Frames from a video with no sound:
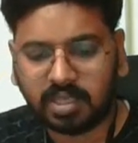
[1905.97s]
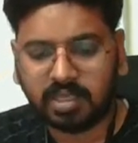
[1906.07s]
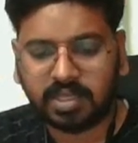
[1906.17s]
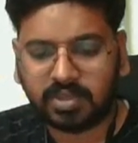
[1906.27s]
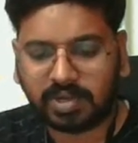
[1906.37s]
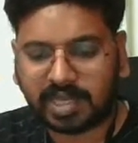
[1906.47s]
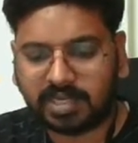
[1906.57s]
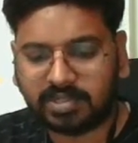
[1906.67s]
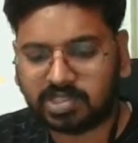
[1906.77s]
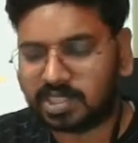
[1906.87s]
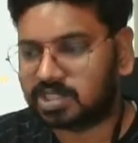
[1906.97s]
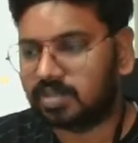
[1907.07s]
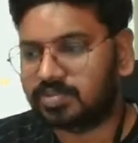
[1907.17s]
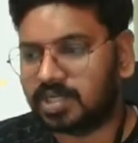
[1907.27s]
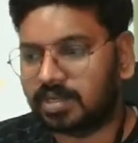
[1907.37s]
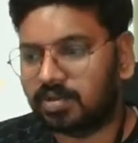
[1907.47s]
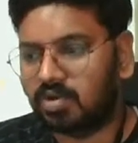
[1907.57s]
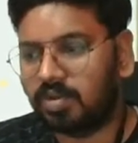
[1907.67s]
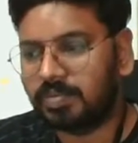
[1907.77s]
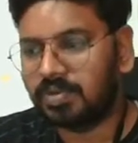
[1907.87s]
you will get this exception.
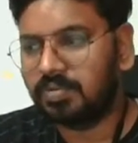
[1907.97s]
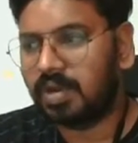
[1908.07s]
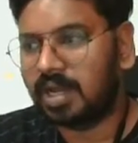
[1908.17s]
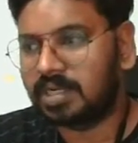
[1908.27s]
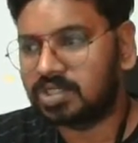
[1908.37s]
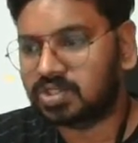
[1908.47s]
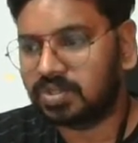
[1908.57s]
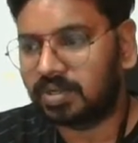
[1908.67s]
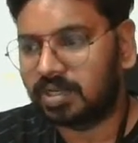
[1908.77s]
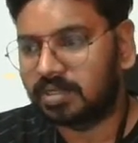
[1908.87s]
Hope you understood.